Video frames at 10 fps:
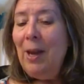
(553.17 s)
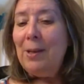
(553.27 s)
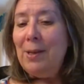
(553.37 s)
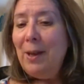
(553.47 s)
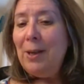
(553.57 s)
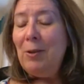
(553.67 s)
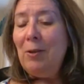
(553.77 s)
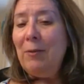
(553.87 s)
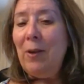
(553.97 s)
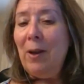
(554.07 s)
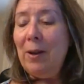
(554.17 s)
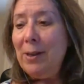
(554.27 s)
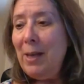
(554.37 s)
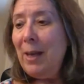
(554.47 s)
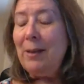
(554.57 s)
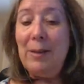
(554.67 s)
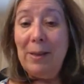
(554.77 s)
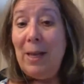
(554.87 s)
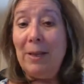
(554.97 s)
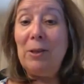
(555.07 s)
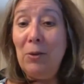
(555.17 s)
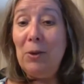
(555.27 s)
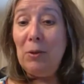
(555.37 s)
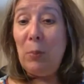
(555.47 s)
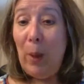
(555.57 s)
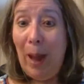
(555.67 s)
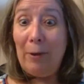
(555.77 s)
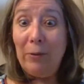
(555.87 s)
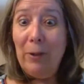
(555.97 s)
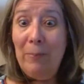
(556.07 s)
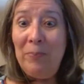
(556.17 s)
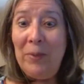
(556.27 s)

a statue of San Antonio de Padova,